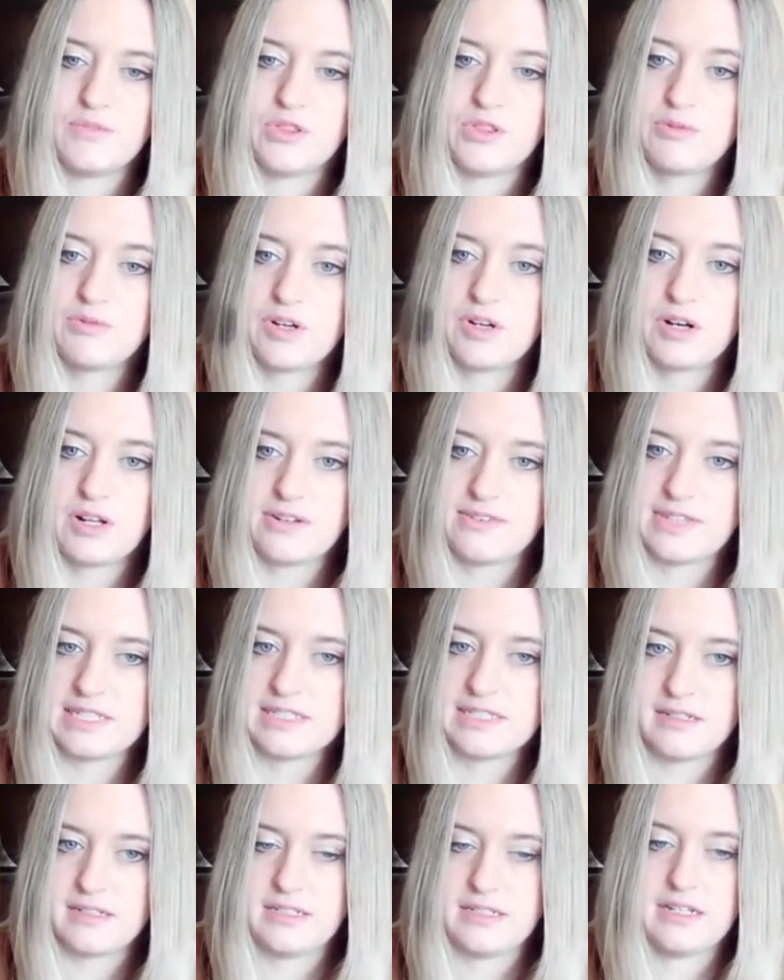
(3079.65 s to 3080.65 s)
through all of the
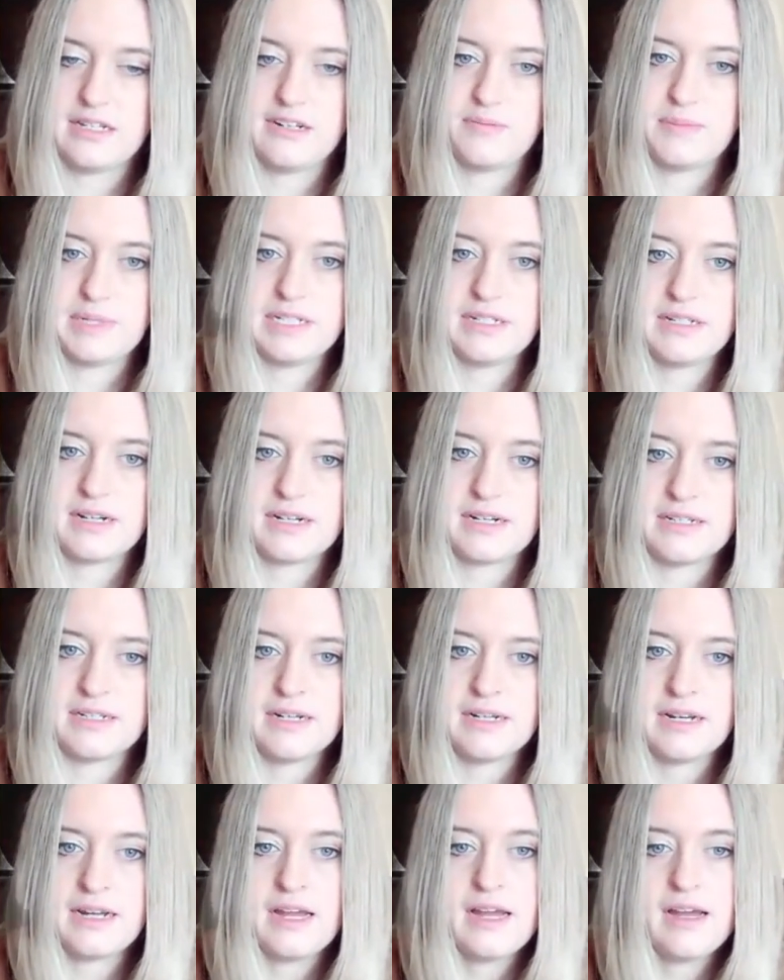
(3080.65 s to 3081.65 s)
studies that have been
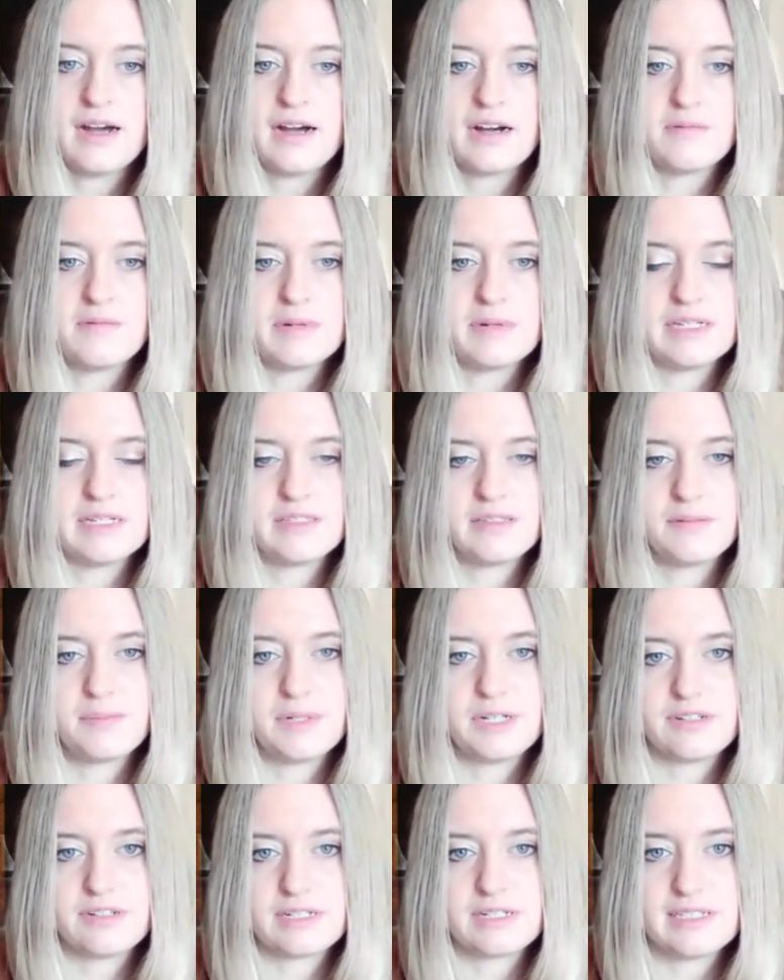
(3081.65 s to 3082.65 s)
done is
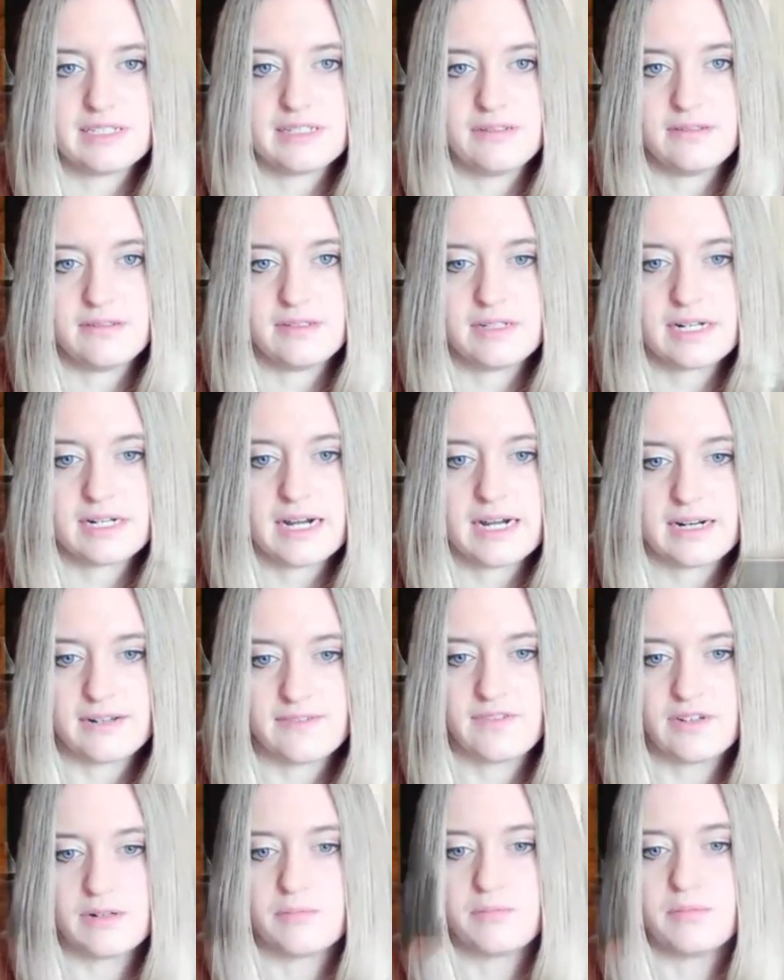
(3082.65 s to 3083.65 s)
appearing to kind of
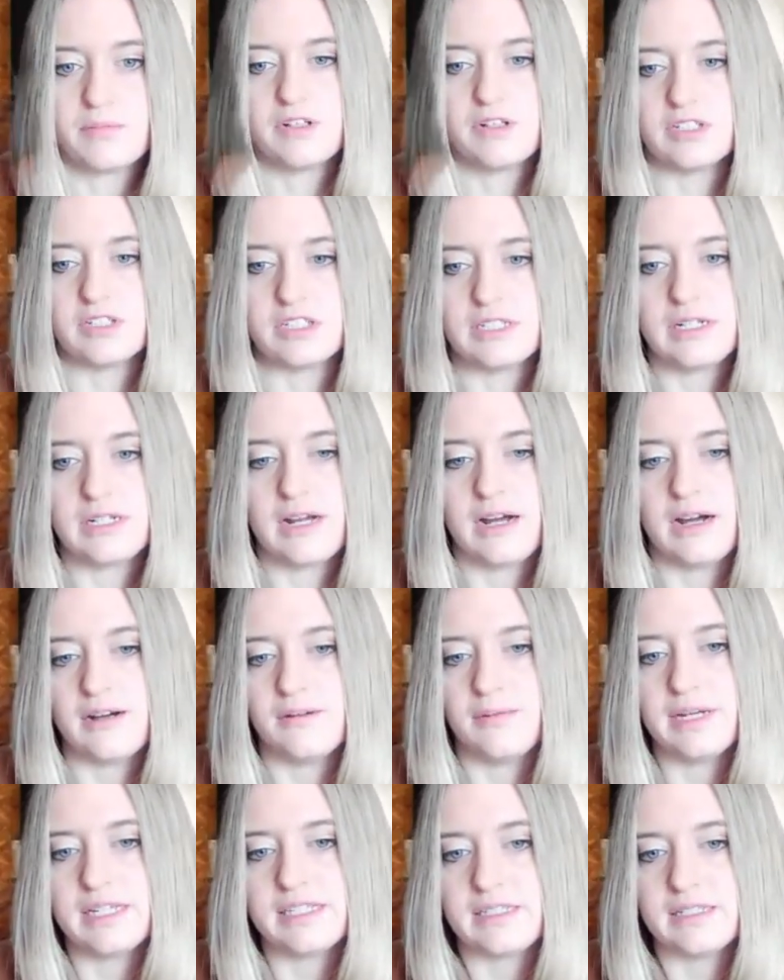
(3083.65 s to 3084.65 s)
emerge
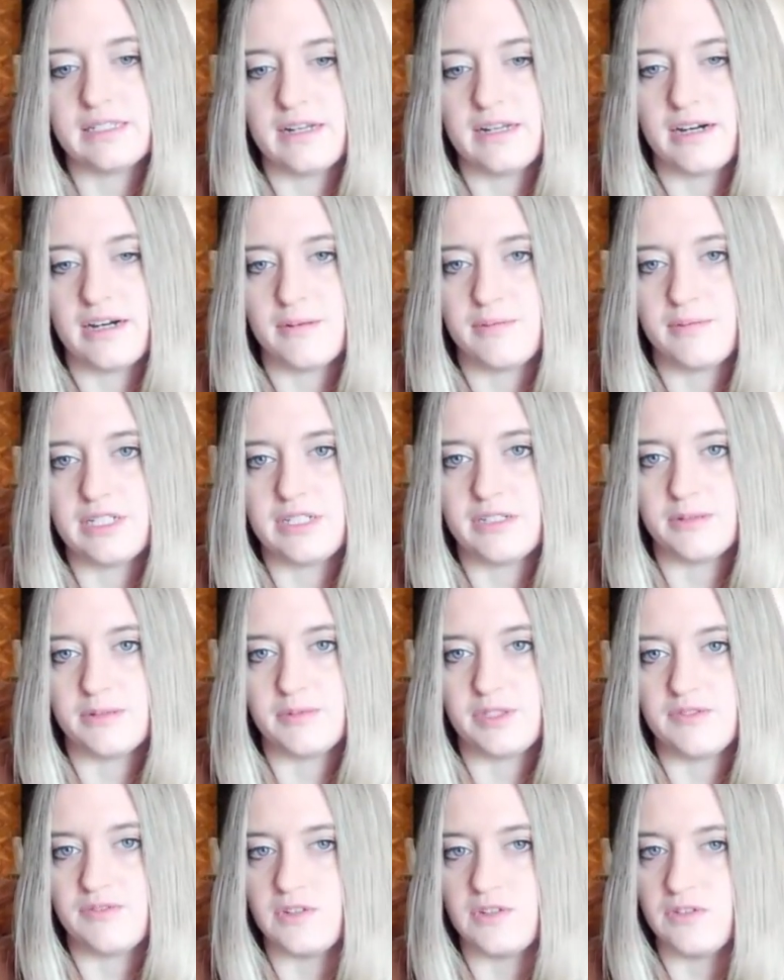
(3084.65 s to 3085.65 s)
as the top in
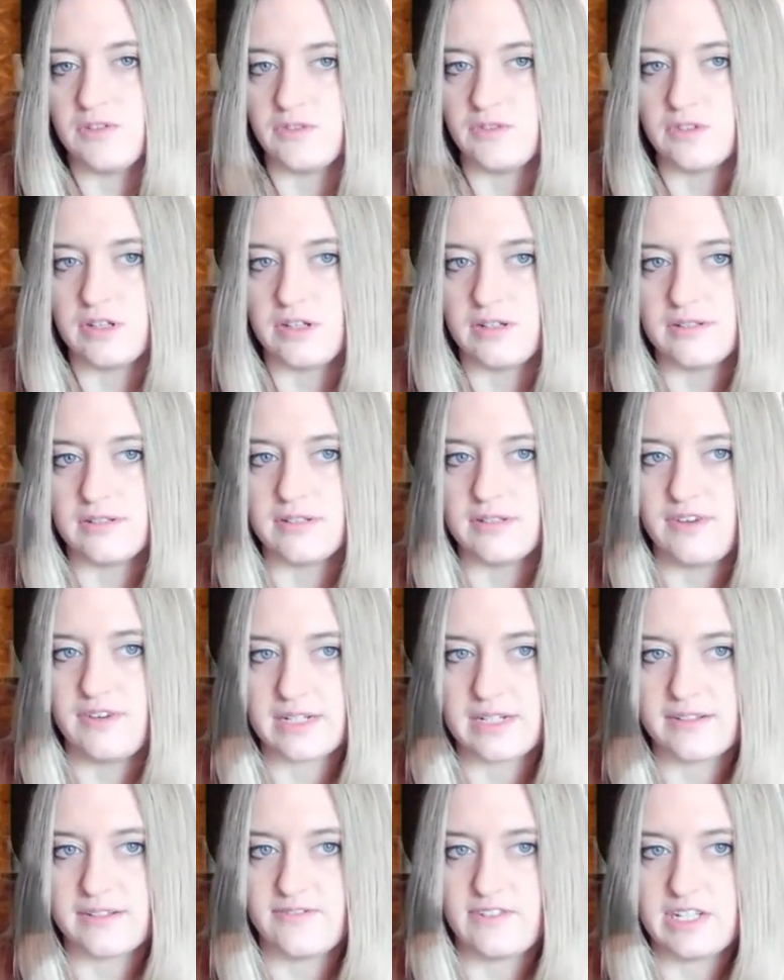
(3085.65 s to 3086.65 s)
terms of overall
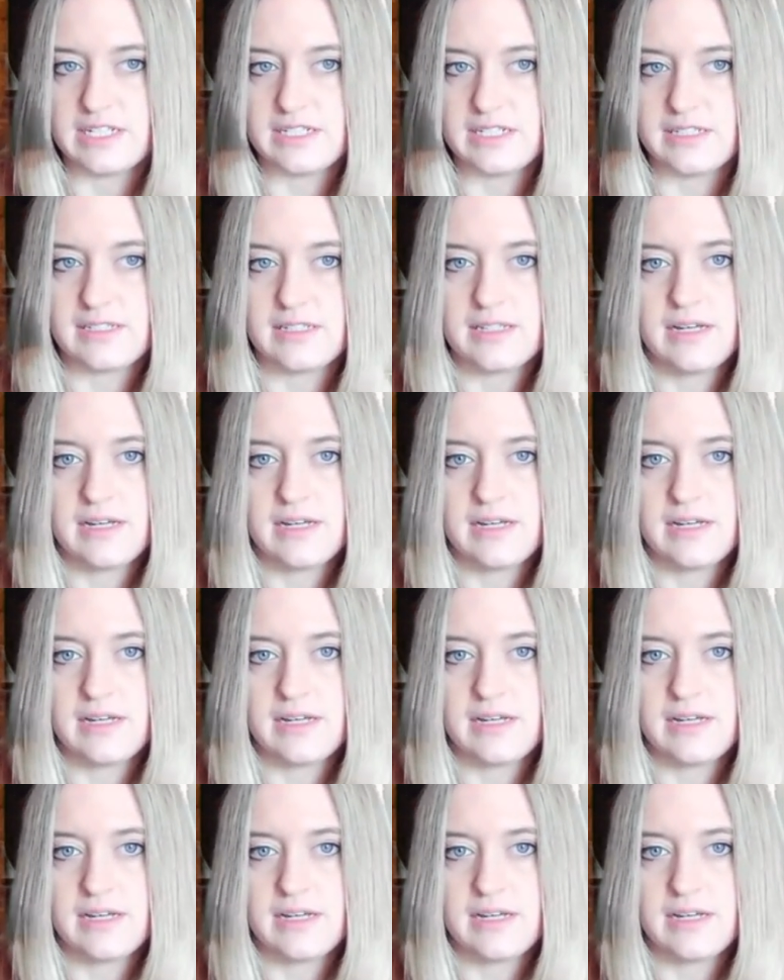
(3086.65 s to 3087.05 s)
effectiveness.